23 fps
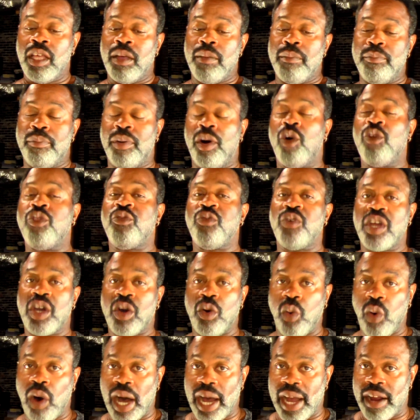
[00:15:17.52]
both
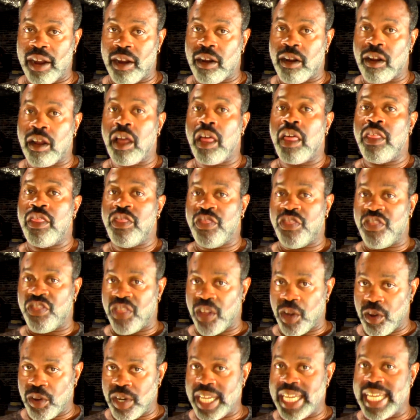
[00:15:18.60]
require
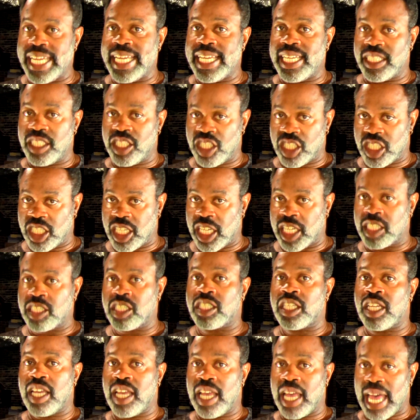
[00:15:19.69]

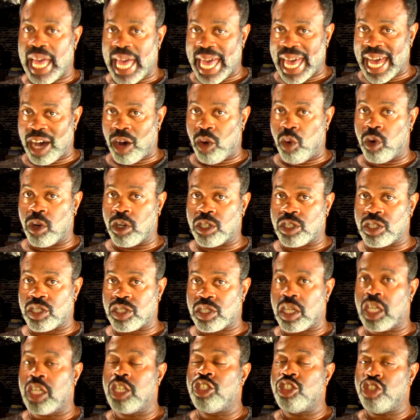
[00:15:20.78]
36 hours
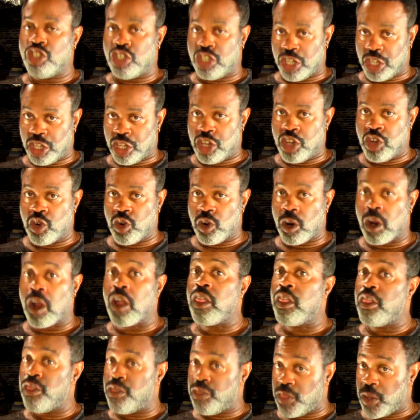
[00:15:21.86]
to cure.
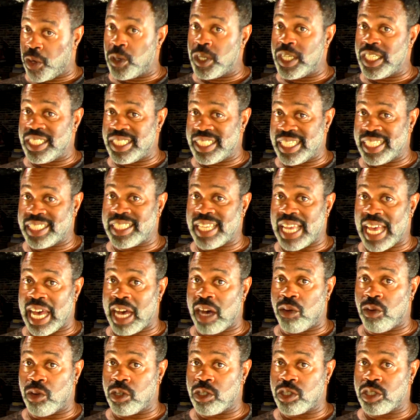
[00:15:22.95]
36
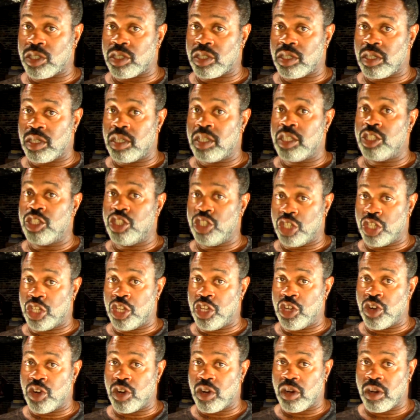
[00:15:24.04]
hours to
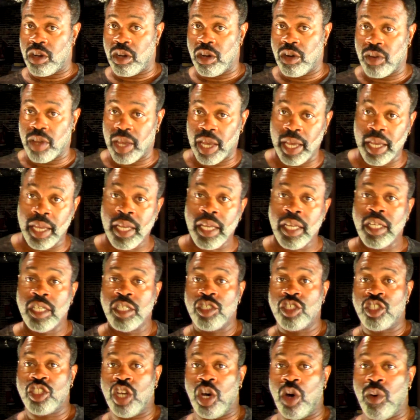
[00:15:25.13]
cure. Okay.
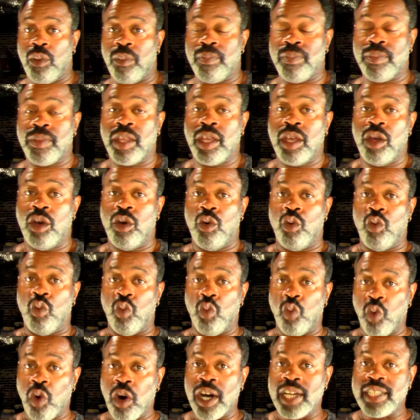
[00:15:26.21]
So
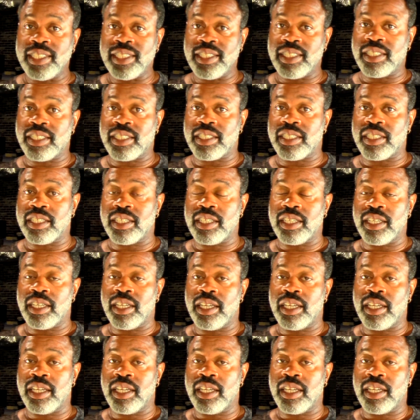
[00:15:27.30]
once